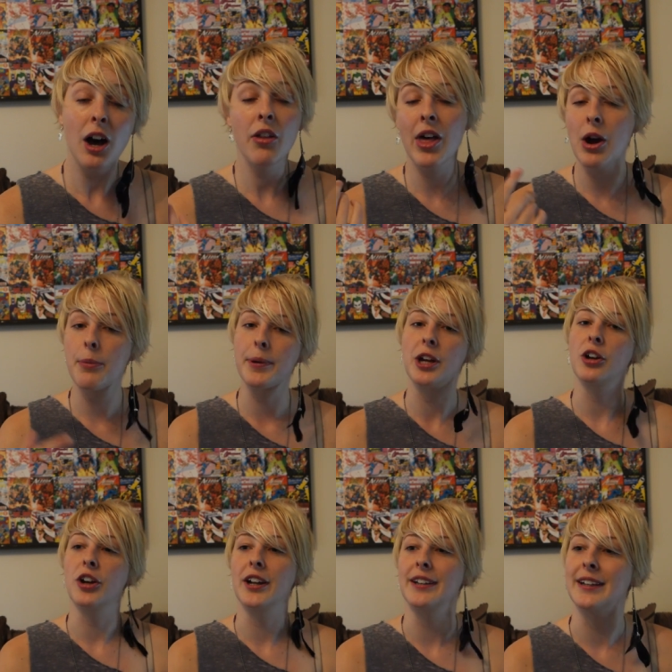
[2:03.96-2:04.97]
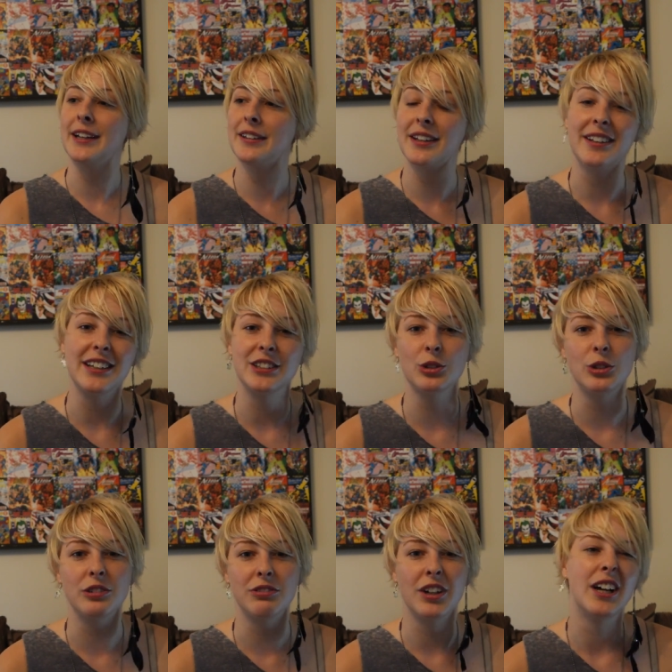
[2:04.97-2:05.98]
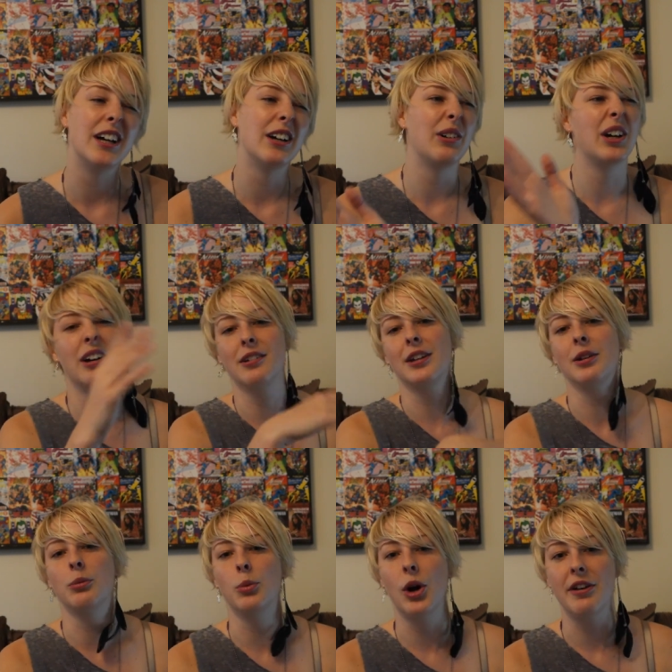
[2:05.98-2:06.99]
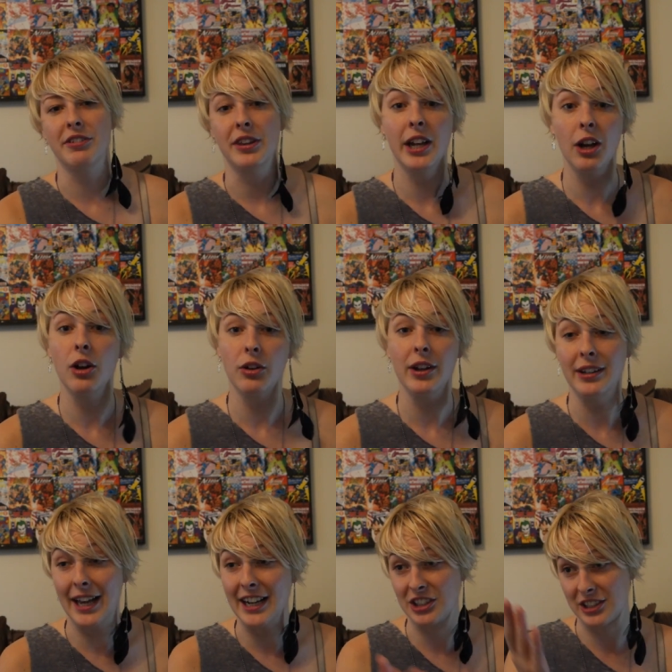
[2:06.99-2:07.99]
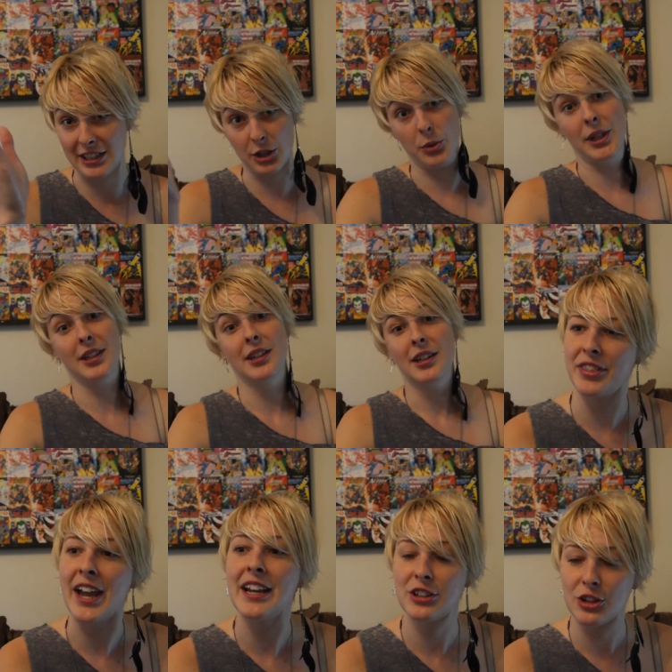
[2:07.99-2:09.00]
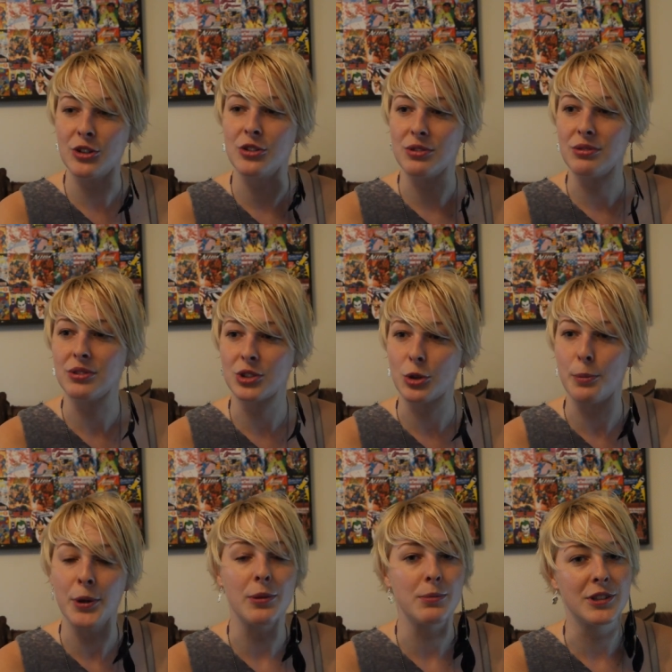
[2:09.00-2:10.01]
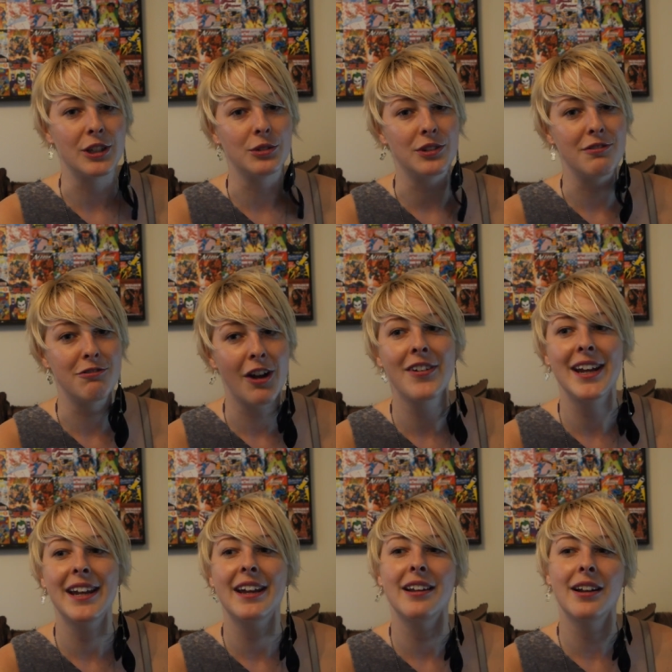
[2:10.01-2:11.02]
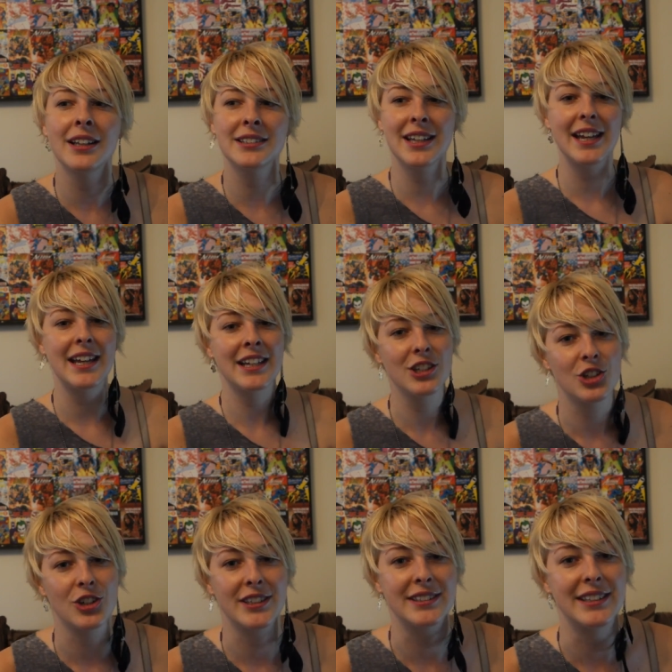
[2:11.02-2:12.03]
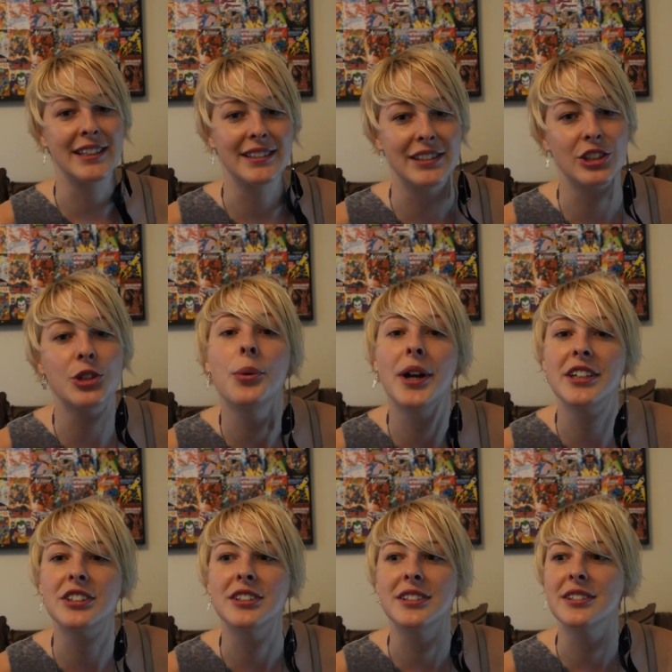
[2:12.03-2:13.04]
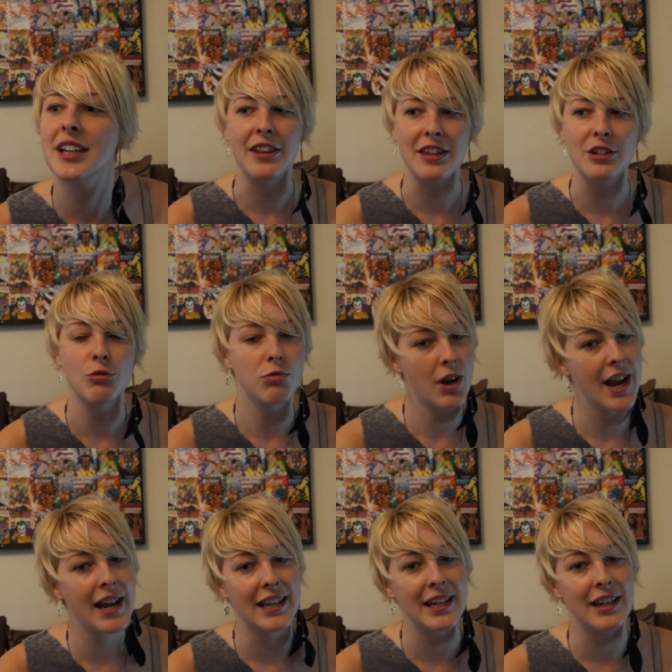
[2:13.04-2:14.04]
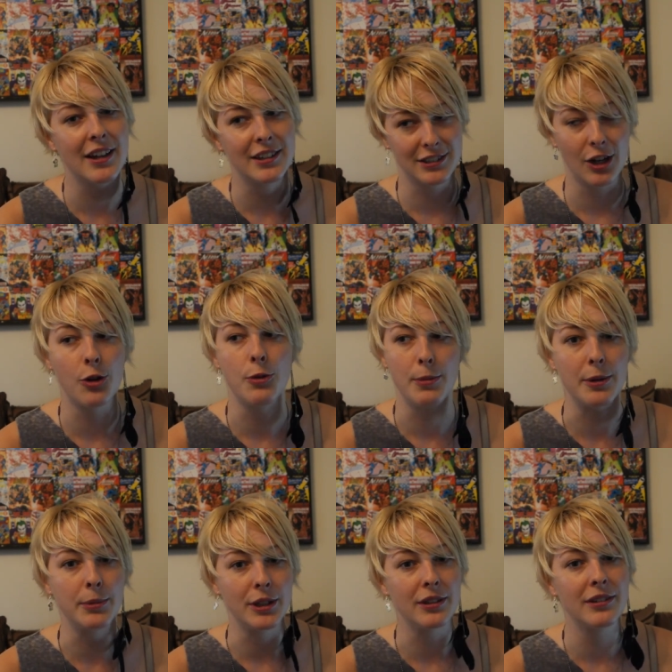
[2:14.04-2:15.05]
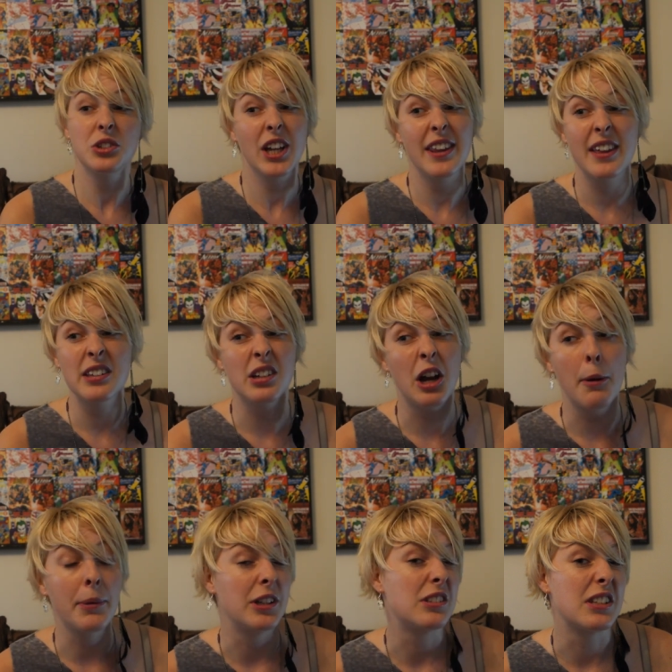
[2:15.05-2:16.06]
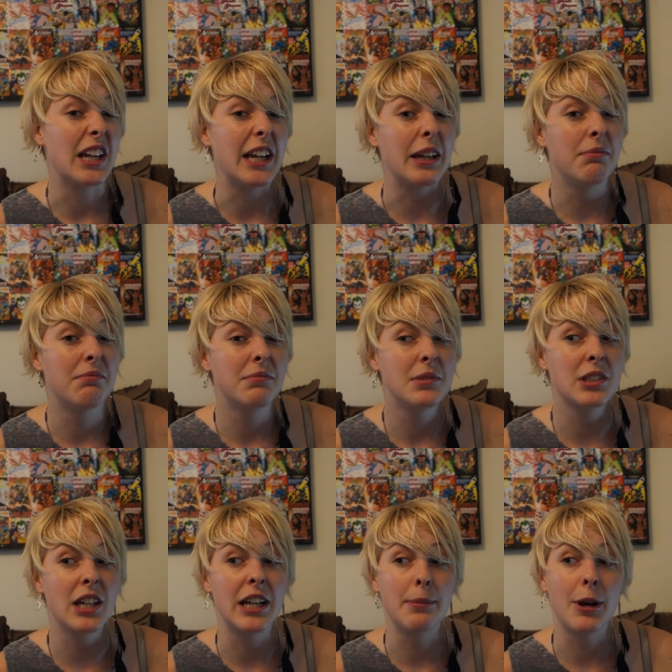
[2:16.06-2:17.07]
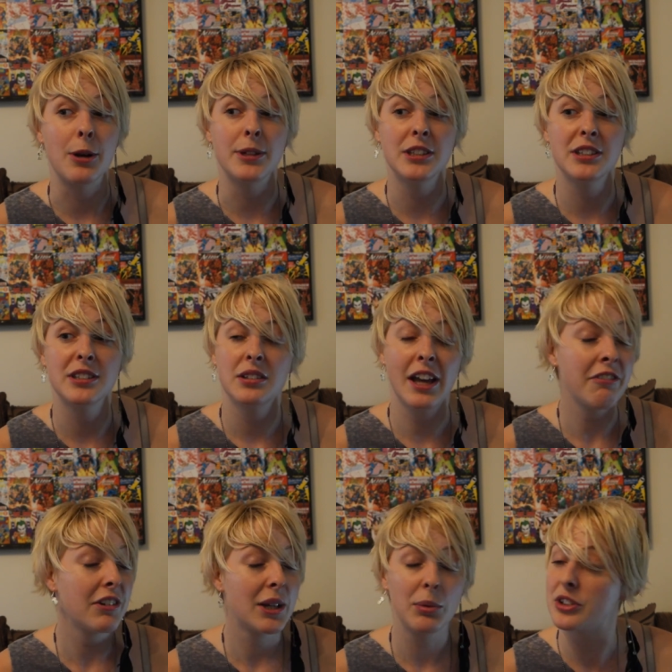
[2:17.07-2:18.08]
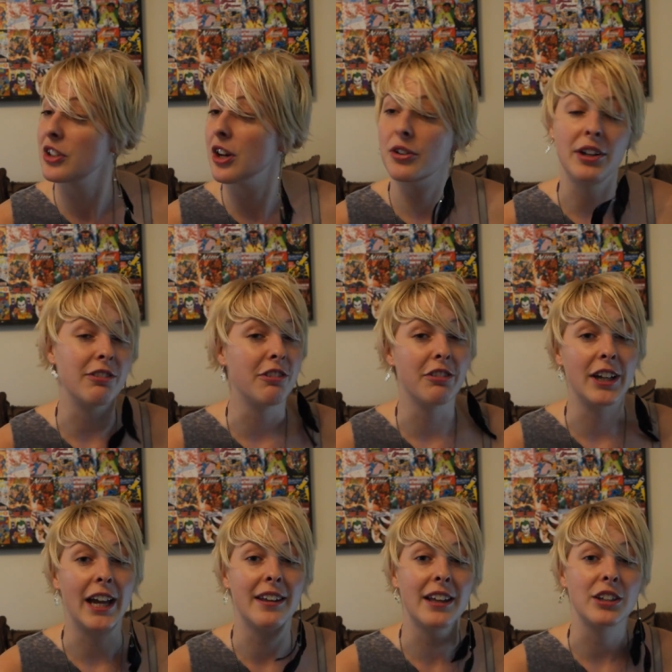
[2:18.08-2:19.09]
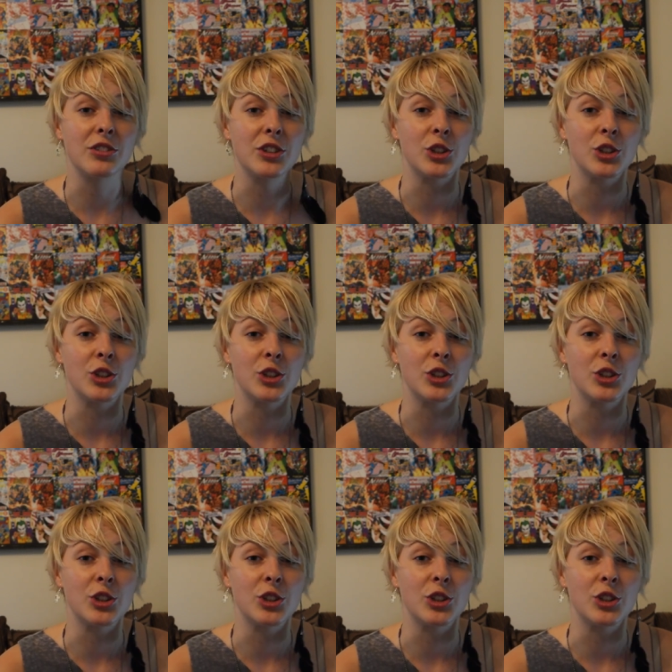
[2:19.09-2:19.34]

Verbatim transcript: oh, that'd be a good idea, and then they sort of, oh, well, yeah, whatever, they go and actually do it. They do sort of put themselves in very, let's say, interesting situations. There's rarely a dull moment. So yeah, there's a couple of silly silly moments. Definitely ones that I'll never forget, that's for